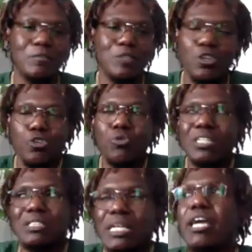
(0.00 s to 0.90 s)
You
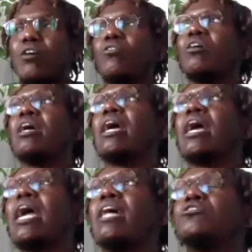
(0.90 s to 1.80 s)
can tell.
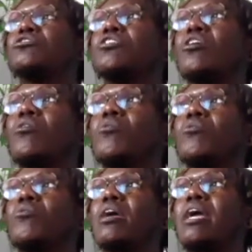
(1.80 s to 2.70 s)
And
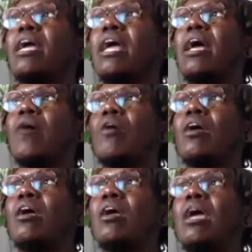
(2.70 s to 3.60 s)
so,
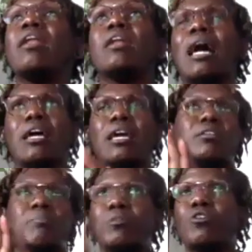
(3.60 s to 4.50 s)
and
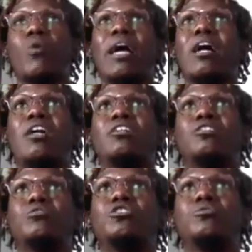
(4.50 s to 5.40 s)
to be quite
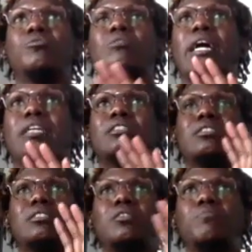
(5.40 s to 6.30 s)
honest with you, like to
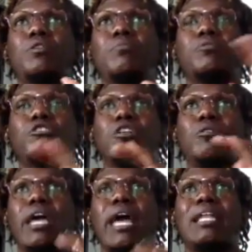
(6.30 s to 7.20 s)
see people show
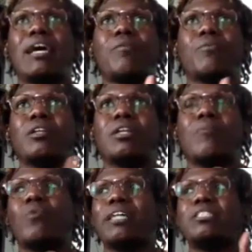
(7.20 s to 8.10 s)
their highlight reel and
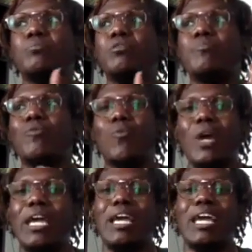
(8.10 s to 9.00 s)
I'm watching people
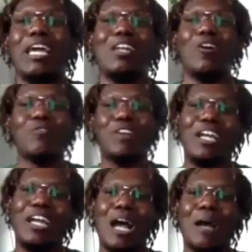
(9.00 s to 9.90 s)
win, and over
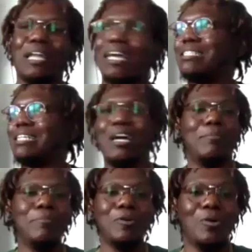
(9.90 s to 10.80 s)
here I'm like,
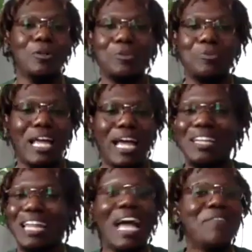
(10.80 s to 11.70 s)
damn, I'm going through
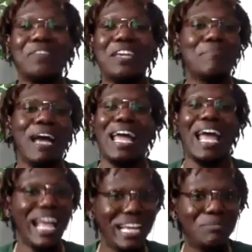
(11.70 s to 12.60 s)
life getting my
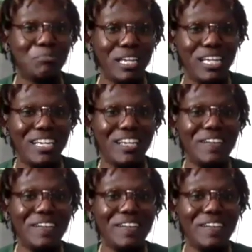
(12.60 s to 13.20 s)
ass beat,